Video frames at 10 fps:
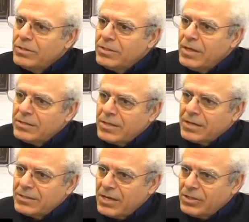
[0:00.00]
see a
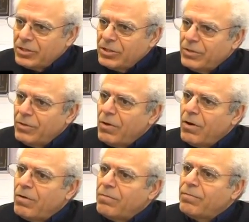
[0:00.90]
succession
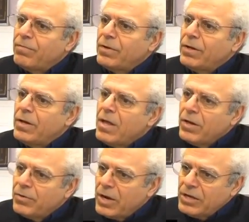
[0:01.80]
of
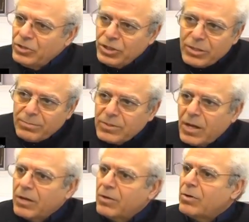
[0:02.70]
regimes
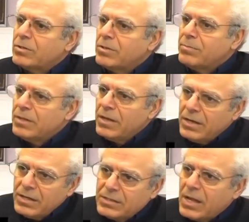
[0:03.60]
across the Middle
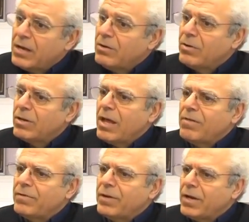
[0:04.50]
East and North
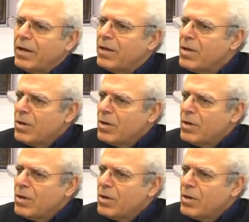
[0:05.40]
Africa